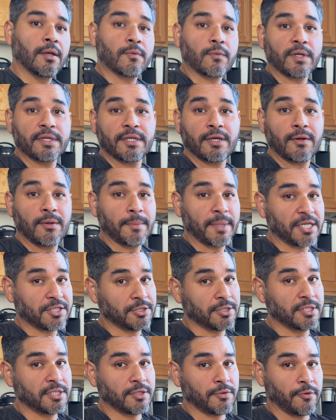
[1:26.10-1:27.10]
Right now I'm
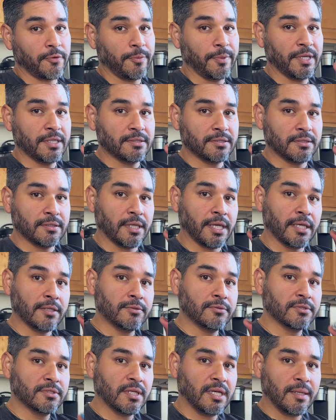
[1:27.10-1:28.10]
actually going to replace the
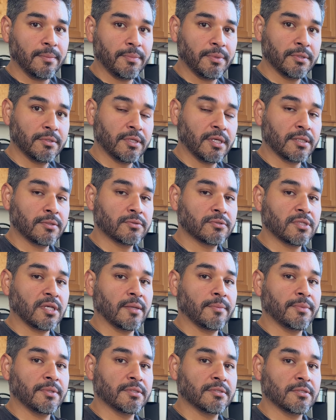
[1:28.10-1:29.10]
angle stop. The angle
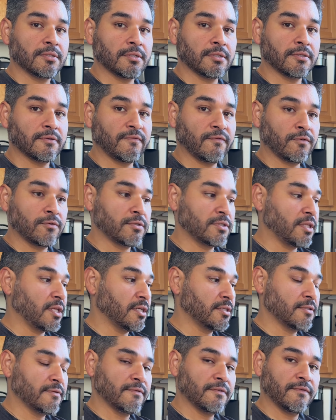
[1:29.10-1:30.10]
stop is the first
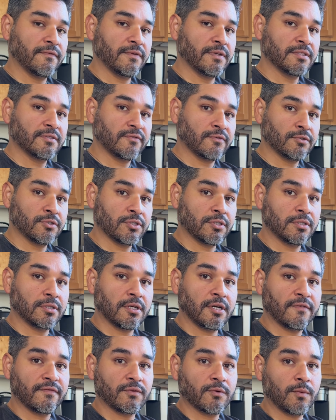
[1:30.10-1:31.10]
line of defense for
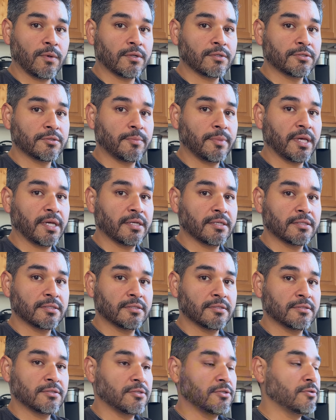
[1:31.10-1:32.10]
shutting off the water supply
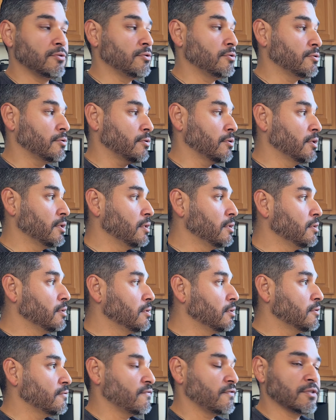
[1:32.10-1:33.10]
to your
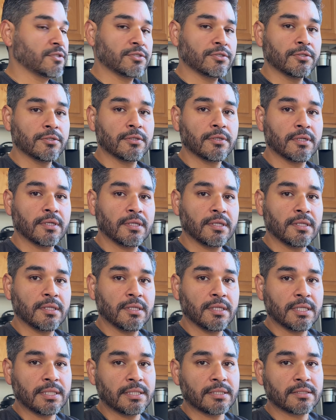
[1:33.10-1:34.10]
fixture.
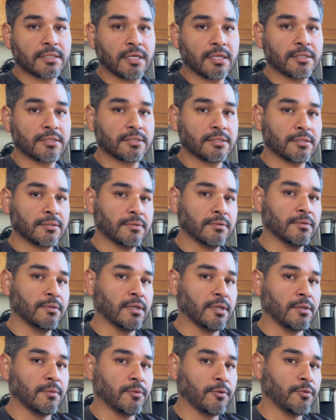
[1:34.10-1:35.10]
In this case,
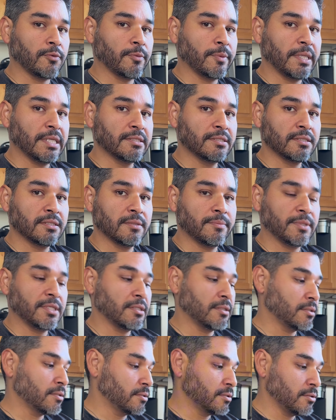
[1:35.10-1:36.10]
we're replacing it
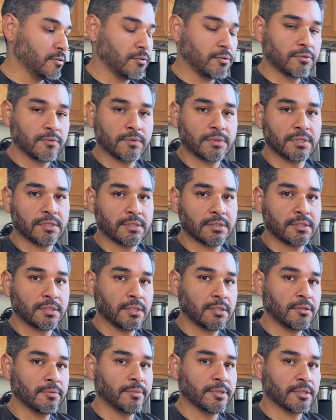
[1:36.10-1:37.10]
because the old one is a
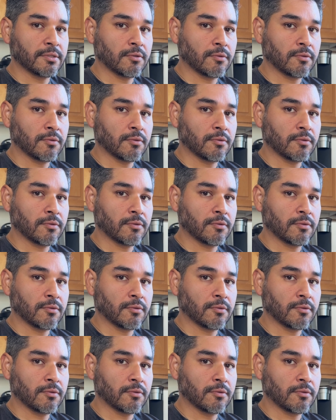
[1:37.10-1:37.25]
little bit